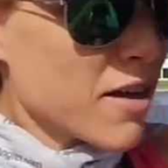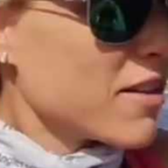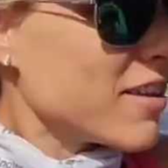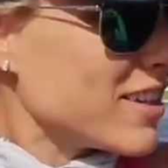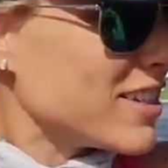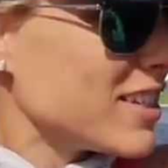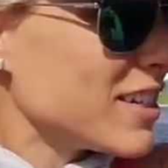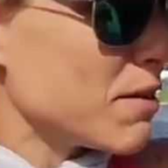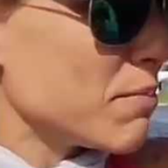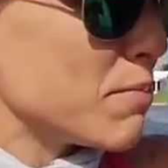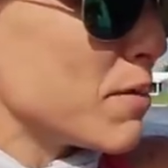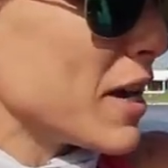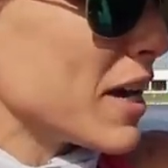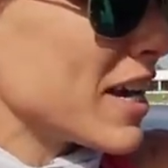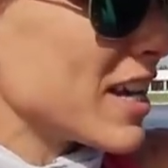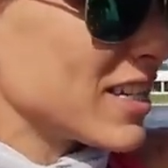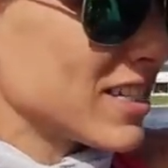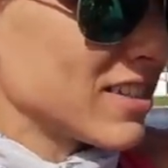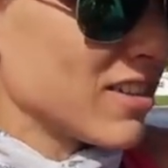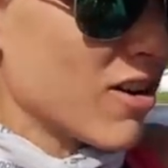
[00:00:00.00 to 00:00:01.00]
This is the
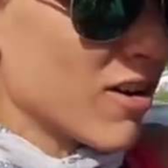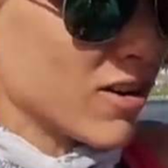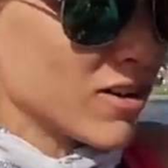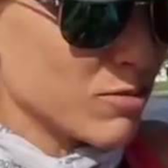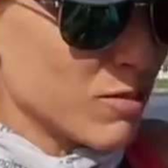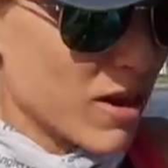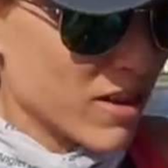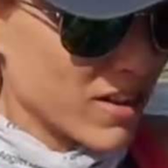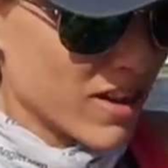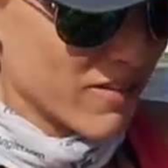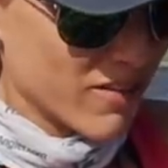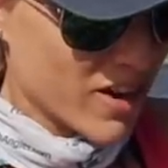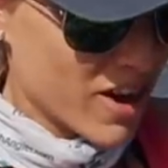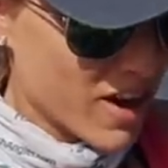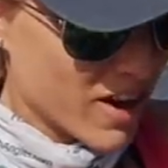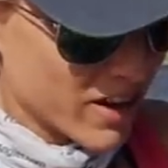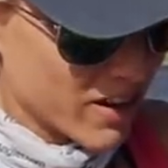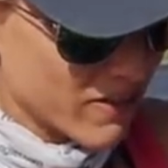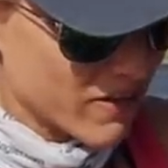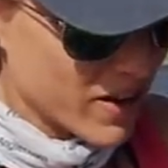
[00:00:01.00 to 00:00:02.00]
biggest largemouth I've
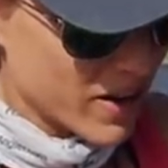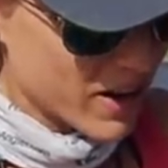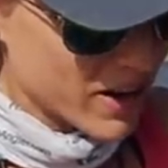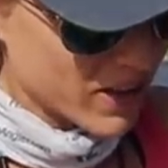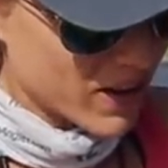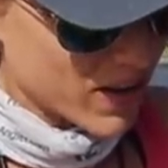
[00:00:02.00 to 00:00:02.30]
caught in a very